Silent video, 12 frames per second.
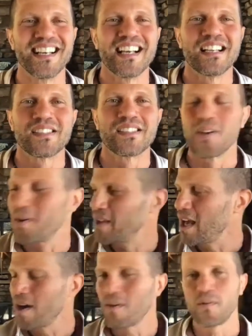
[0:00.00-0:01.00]
So
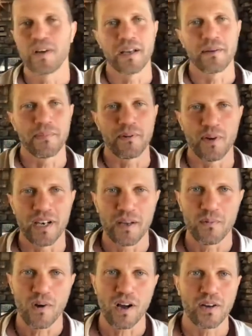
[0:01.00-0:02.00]
now when I
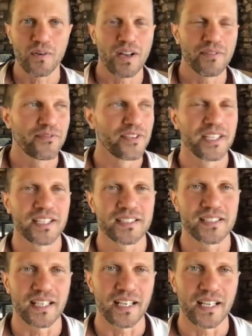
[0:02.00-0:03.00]
walk around
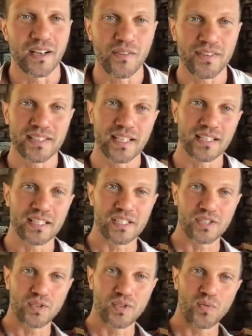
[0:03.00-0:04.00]
Phoenix Lake, and all of a sudden
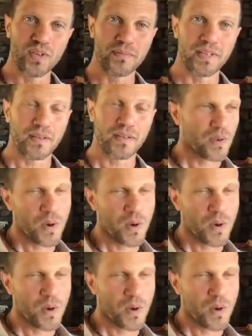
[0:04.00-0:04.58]
these two women,